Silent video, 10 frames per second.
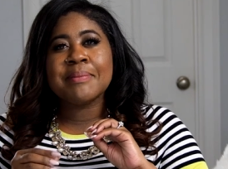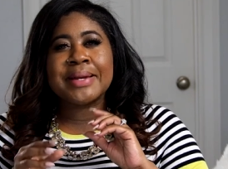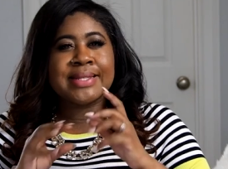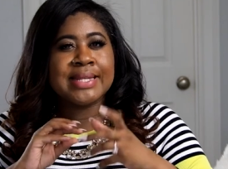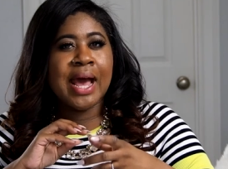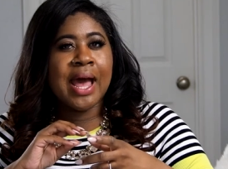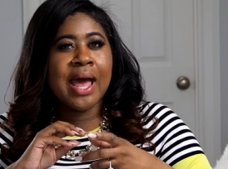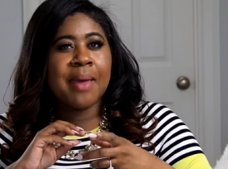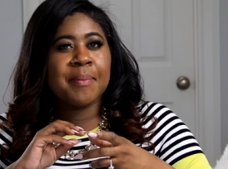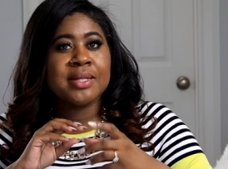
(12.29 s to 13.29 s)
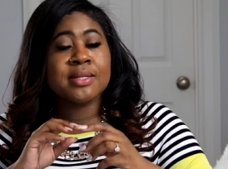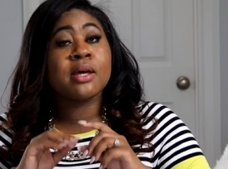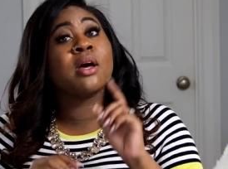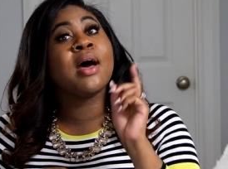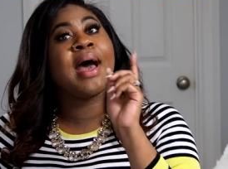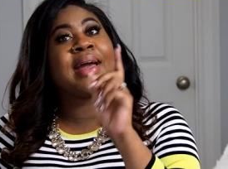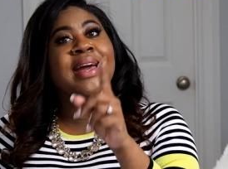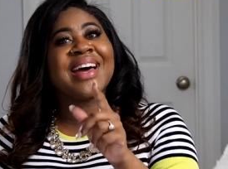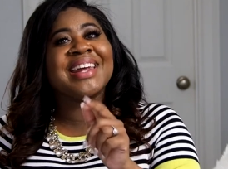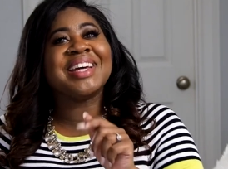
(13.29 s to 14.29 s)
but it's not, but it's, I
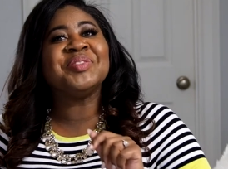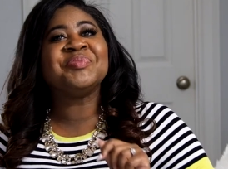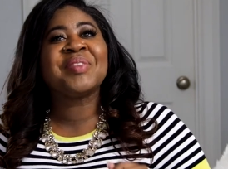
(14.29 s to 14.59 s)
got it.